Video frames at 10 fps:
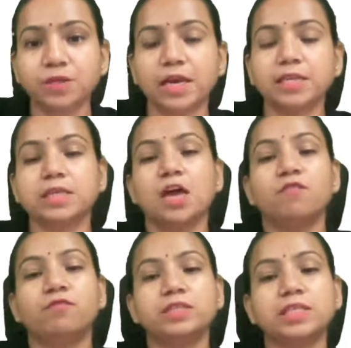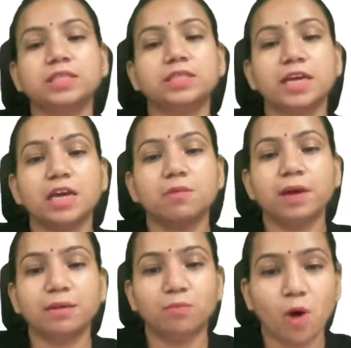Yes, physics is taken
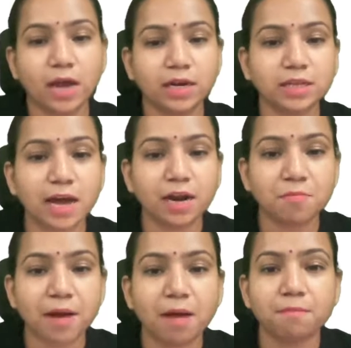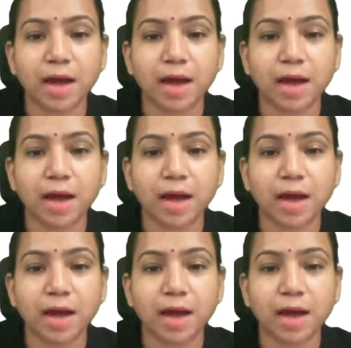by Mohana Thara ma'am,